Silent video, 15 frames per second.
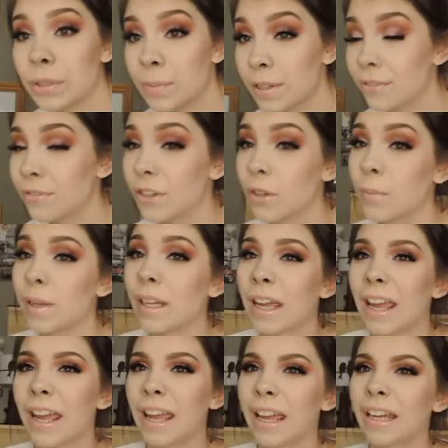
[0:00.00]
to be filming
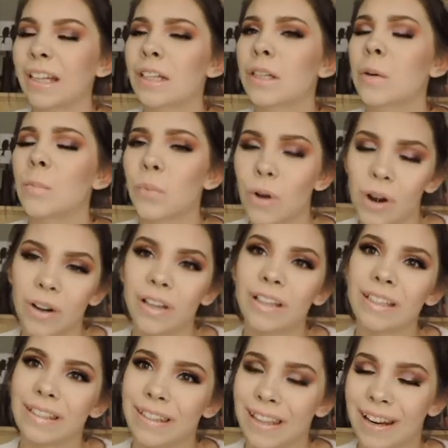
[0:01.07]
a
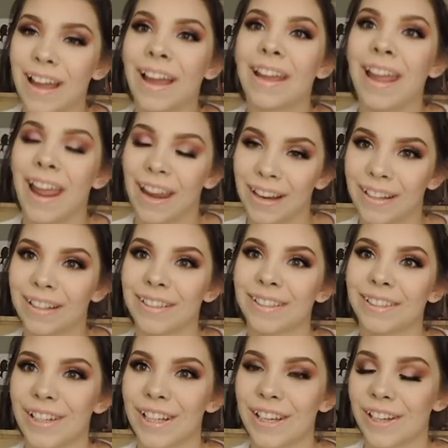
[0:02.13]
product that I hated
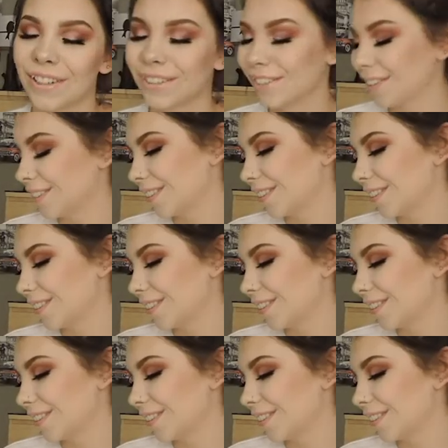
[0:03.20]
video.